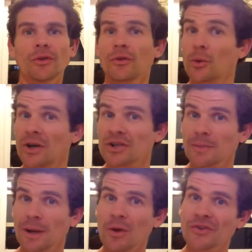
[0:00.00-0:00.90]
So the
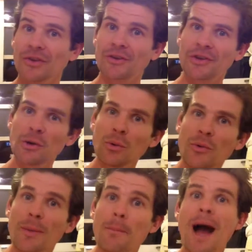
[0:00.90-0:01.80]
question about what's the deal
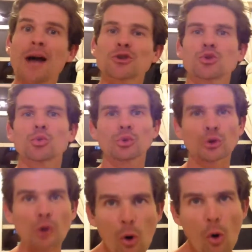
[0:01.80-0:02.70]
with the martial
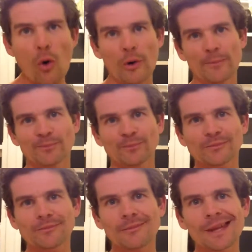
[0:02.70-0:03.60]
law
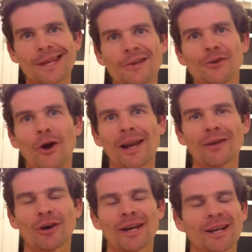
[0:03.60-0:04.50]
in
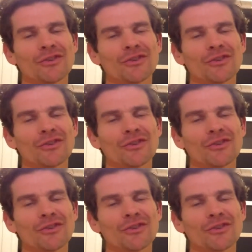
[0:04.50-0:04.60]
Thailand right now?